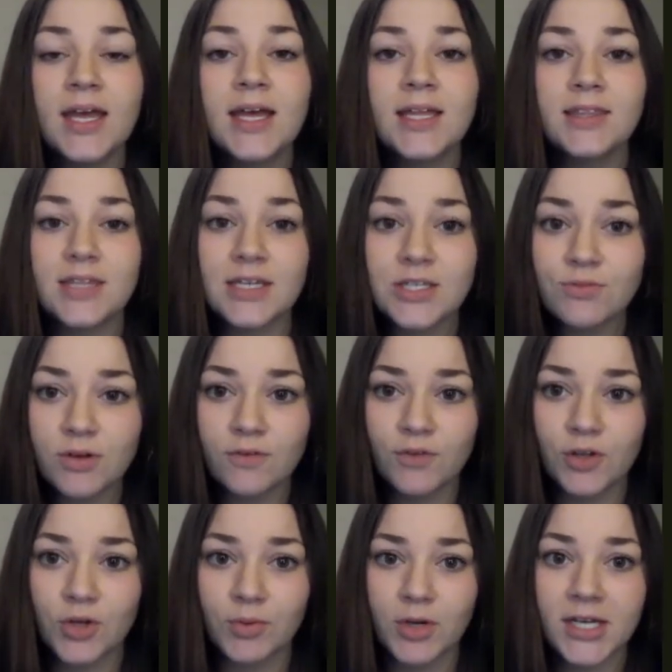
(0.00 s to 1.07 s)
This
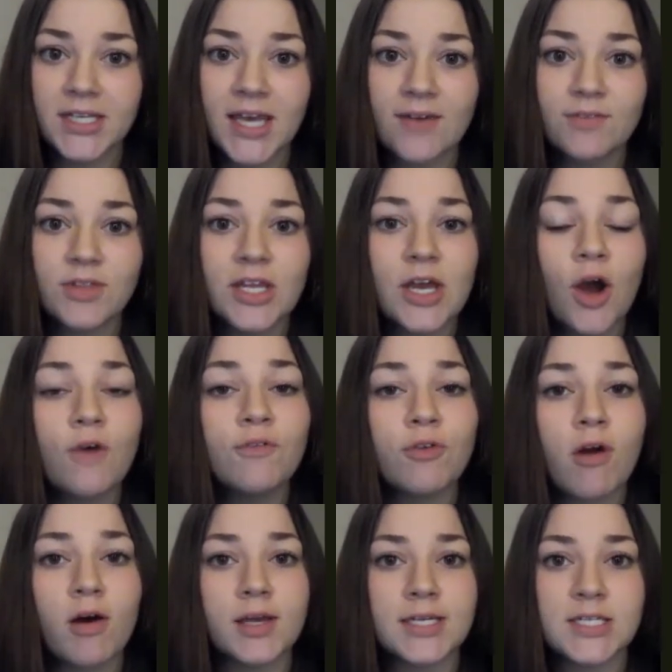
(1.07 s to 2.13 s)
reviewer gave the
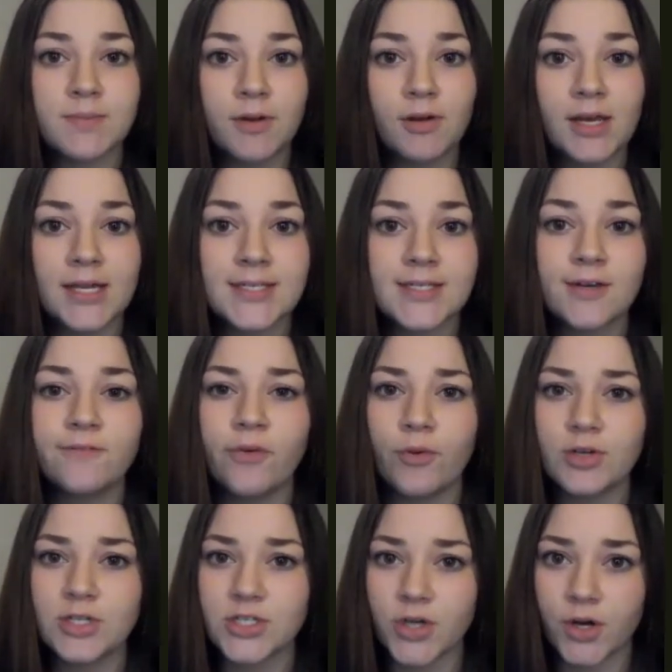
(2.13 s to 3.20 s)
overall experience a
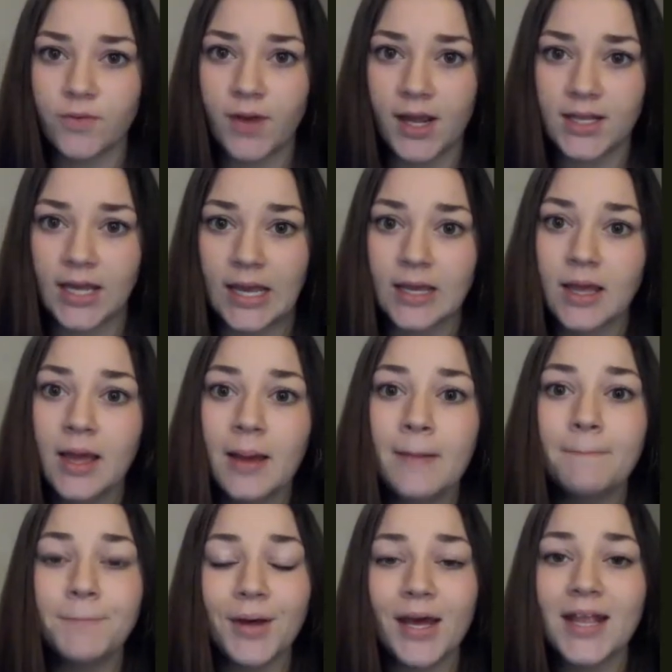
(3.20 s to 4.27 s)
4-star rating,
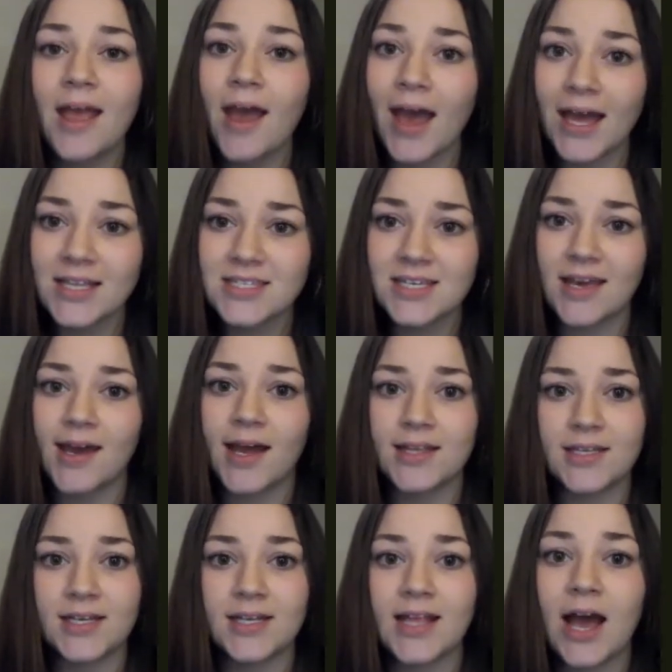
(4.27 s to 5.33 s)
but had to add
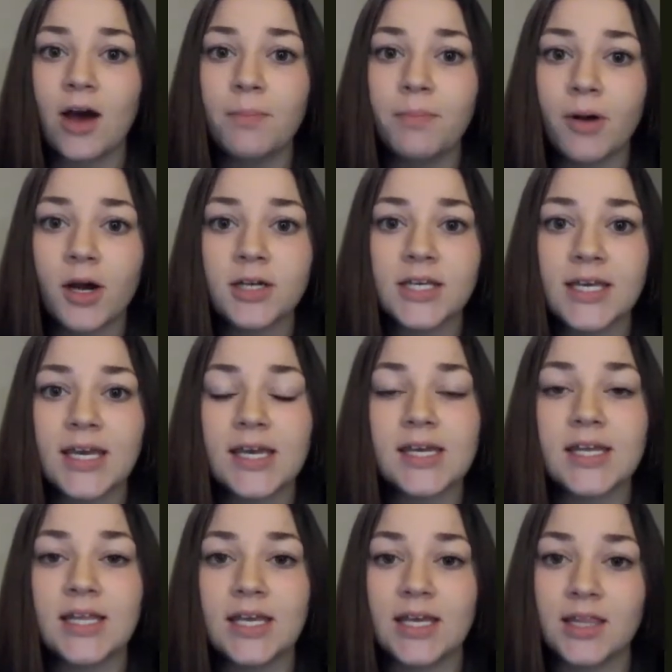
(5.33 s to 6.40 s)
in how parking and
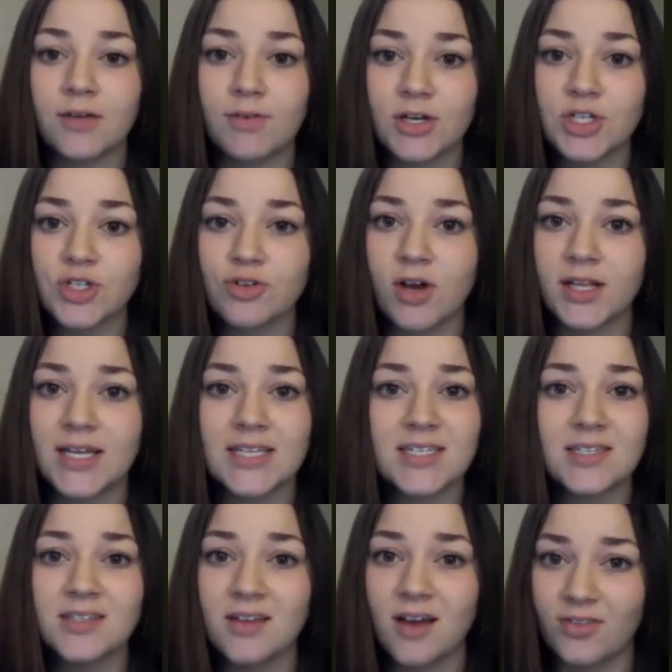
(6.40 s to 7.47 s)
getting in the restaurant is
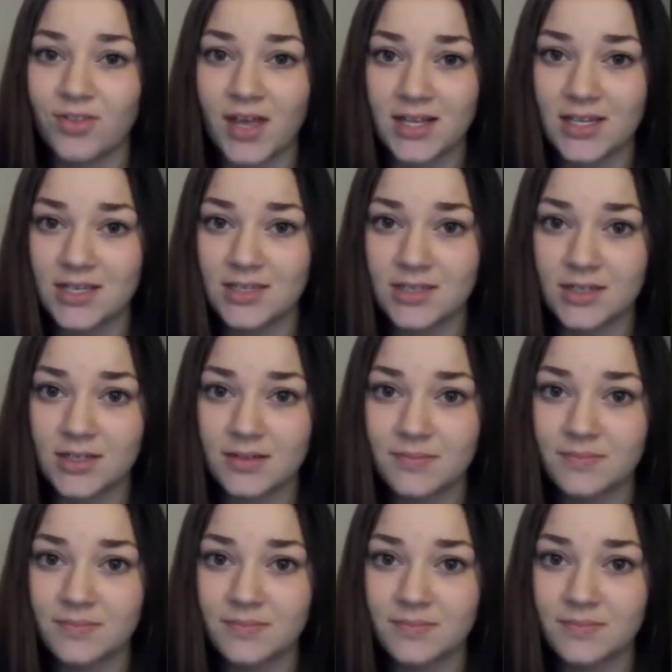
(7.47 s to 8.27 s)
not that easy.